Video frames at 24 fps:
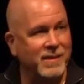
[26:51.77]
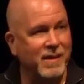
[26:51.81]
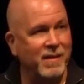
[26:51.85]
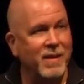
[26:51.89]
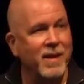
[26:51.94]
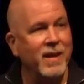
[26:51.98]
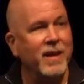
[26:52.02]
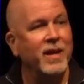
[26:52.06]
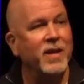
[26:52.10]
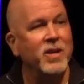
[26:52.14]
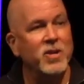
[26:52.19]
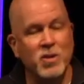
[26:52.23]

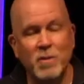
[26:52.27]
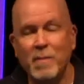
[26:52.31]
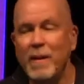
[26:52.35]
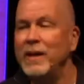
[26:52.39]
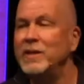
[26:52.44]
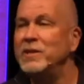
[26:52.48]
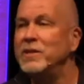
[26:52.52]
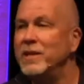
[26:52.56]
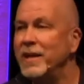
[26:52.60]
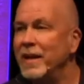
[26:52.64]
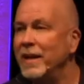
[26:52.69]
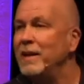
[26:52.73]
Can you
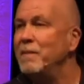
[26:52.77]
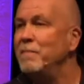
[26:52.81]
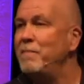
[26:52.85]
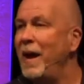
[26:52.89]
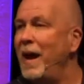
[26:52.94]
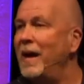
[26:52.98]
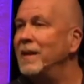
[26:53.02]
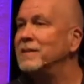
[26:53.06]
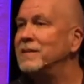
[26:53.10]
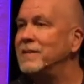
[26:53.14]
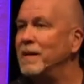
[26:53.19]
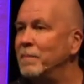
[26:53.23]
imagine getting
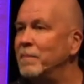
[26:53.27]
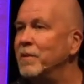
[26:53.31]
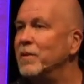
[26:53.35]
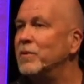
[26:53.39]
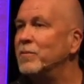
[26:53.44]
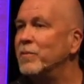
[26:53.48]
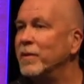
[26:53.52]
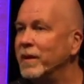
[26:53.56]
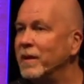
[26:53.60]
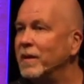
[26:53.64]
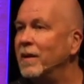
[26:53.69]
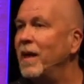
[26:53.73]
passed up at
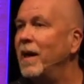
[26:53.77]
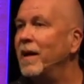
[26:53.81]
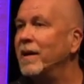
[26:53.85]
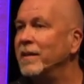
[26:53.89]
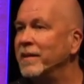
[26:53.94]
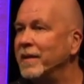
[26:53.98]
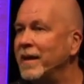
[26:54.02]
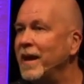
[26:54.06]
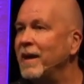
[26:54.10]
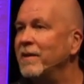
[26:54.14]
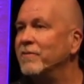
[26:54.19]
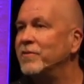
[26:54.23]
three o'clock
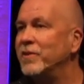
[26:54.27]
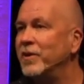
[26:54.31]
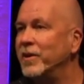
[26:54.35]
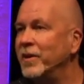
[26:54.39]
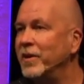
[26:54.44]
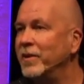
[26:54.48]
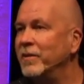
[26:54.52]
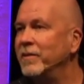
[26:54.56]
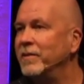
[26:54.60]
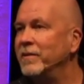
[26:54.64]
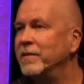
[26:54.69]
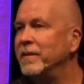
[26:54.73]
in the
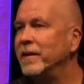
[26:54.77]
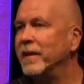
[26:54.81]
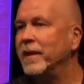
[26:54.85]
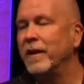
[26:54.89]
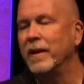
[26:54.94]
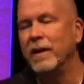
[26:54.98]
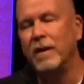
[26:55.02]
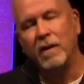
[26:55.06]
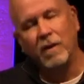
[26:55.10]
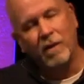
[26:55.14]
afternoon thinking,